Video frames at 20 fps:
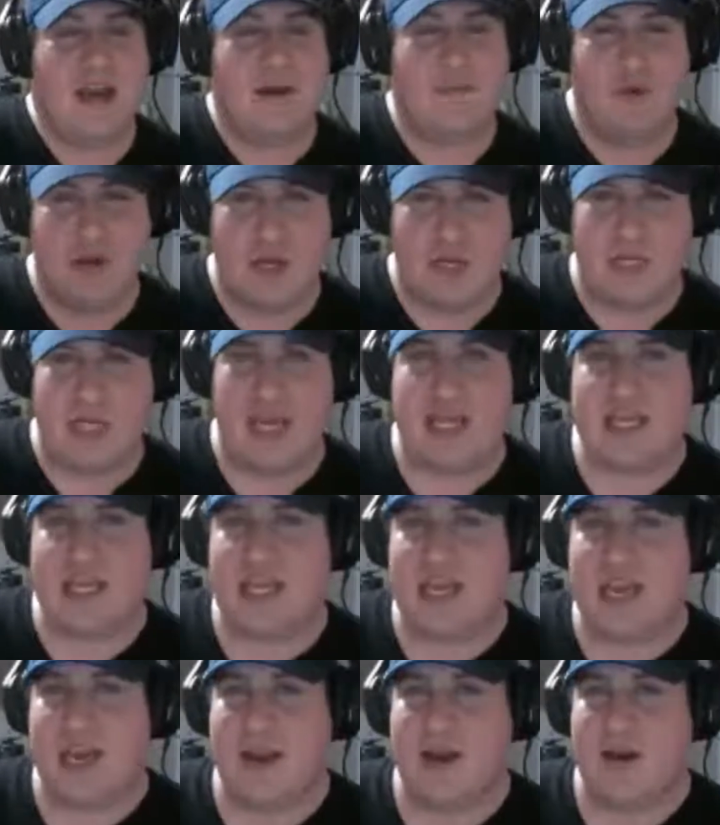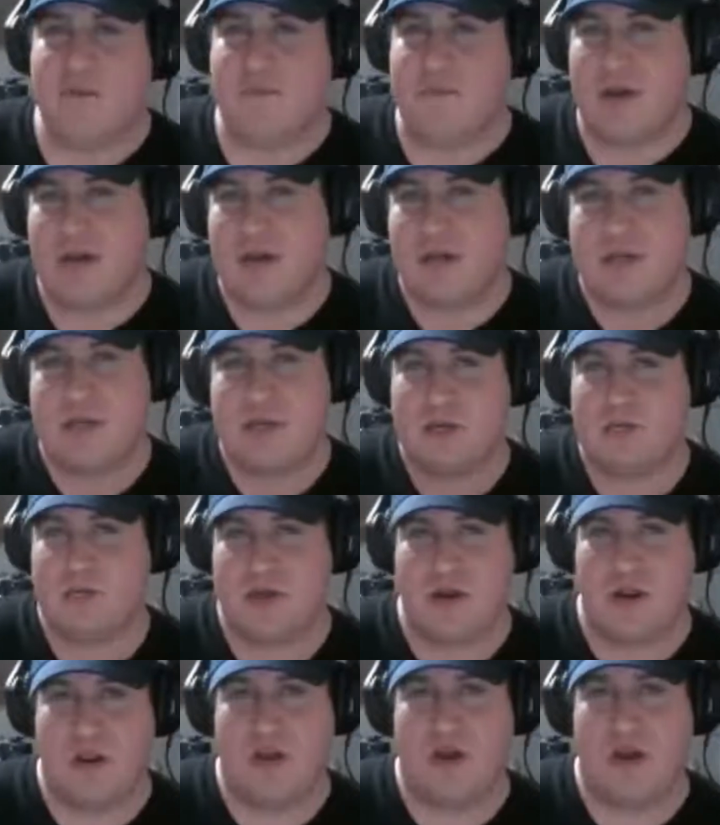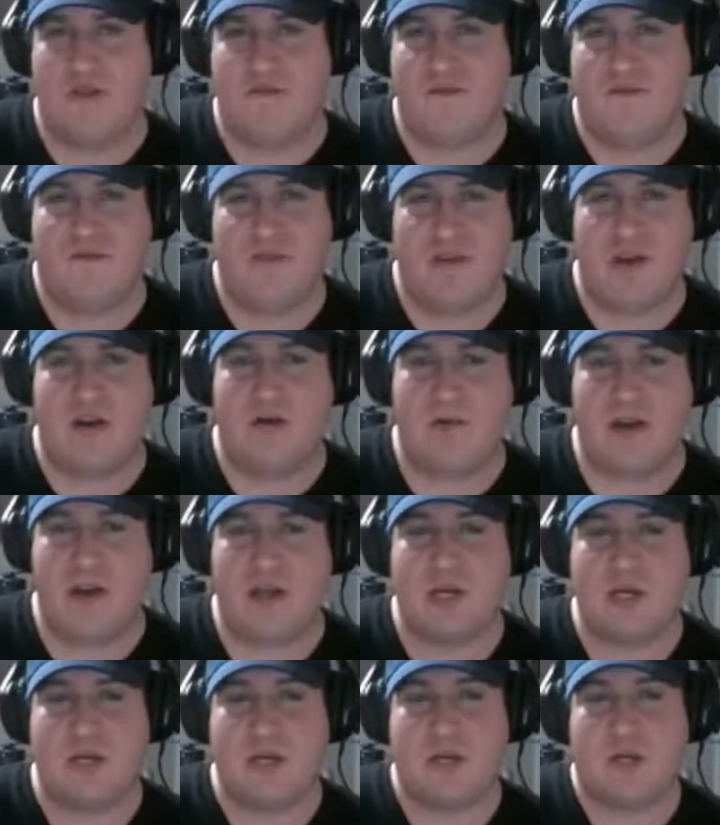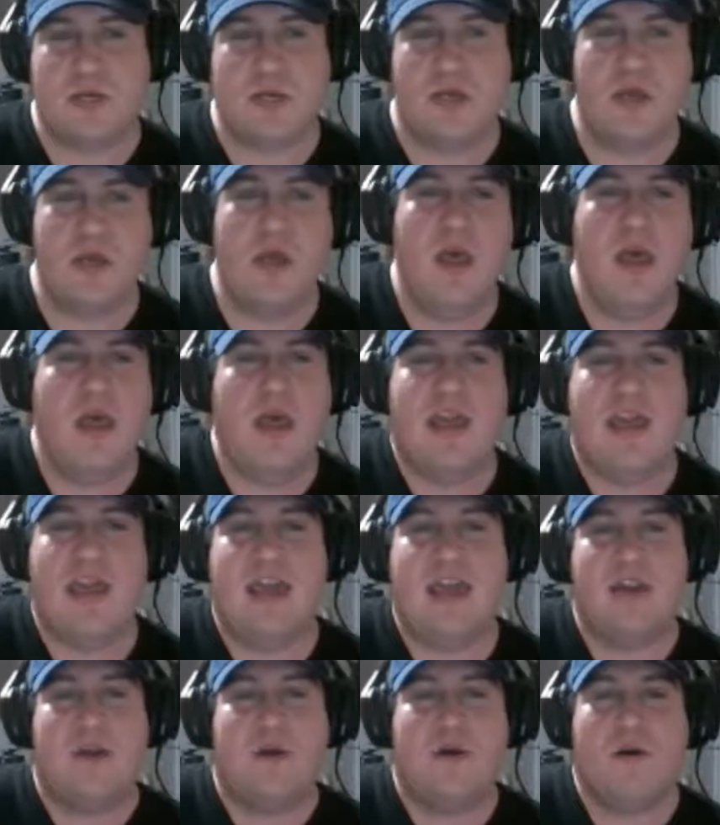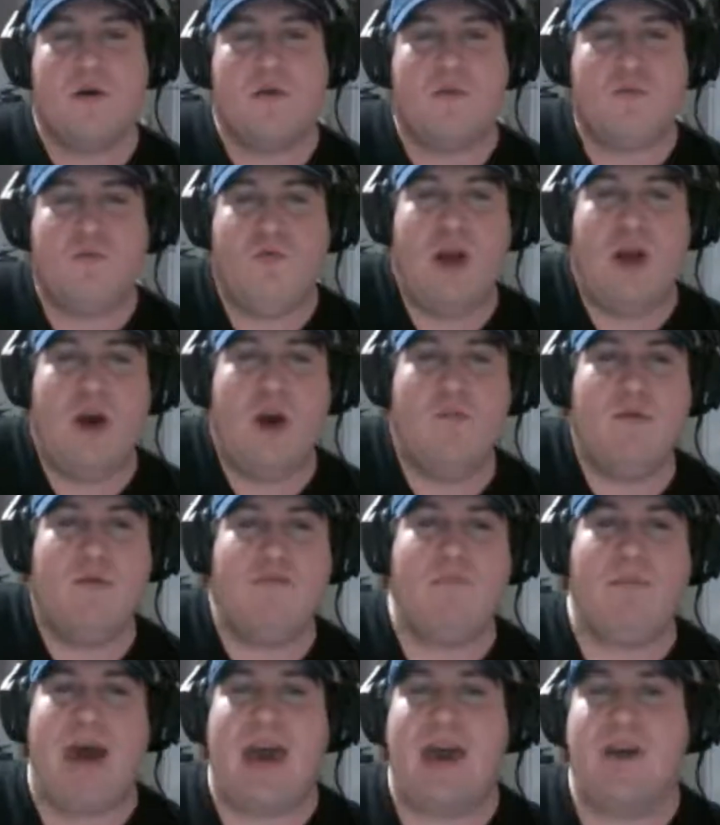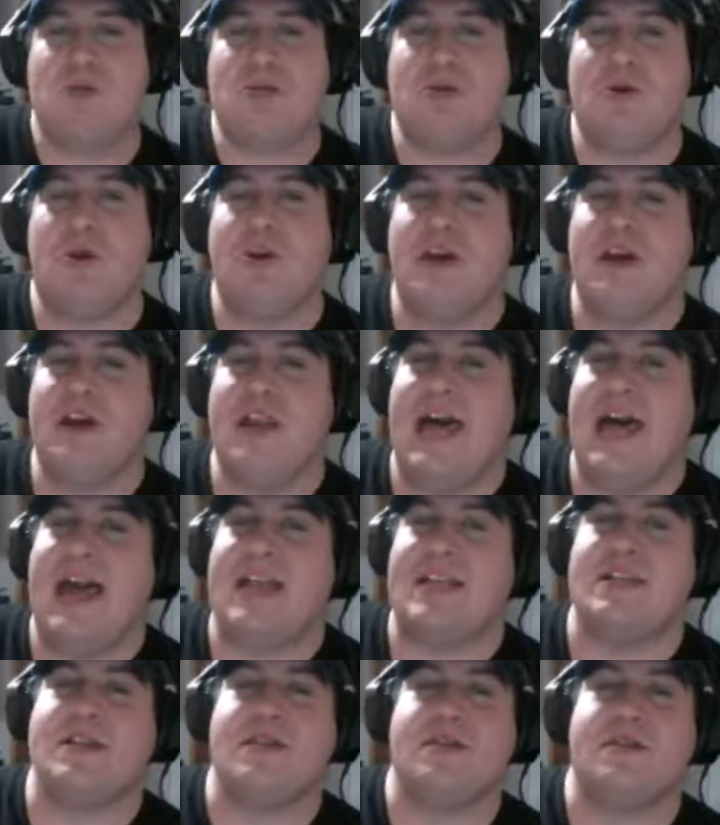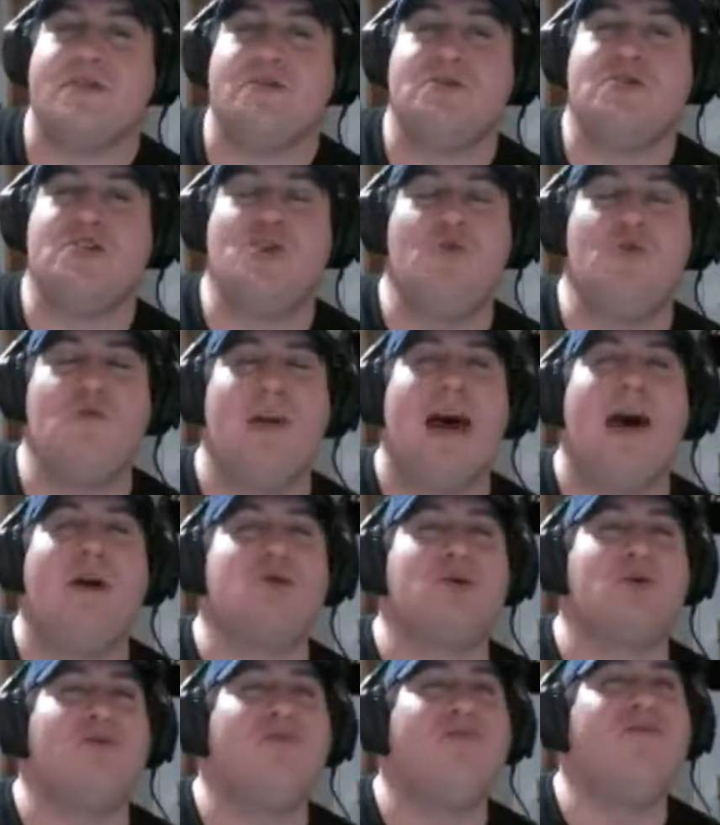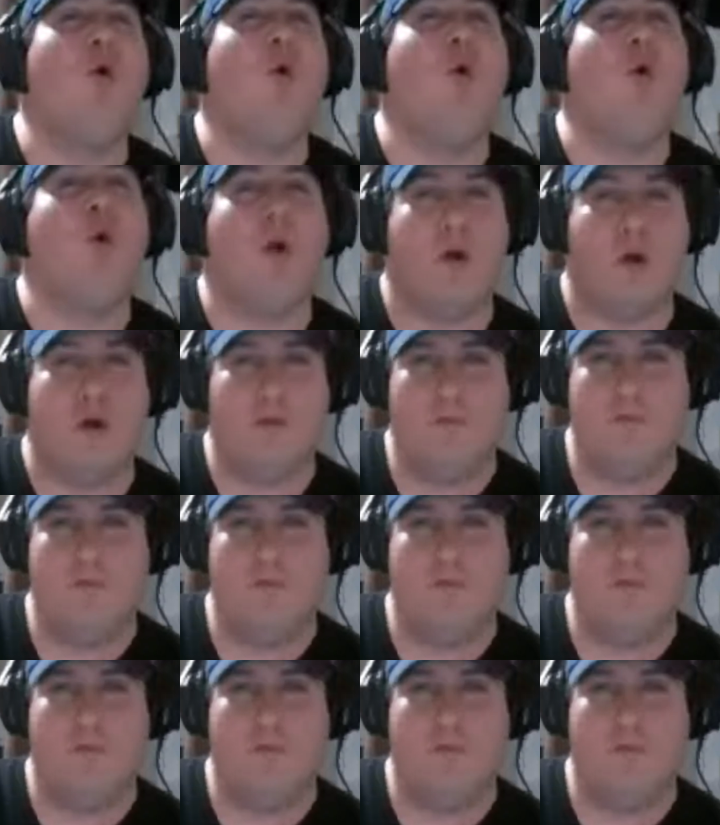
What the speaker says: I want to say the year because there's been a lot of iterations, in the realm of Battlestar Galactica 2004.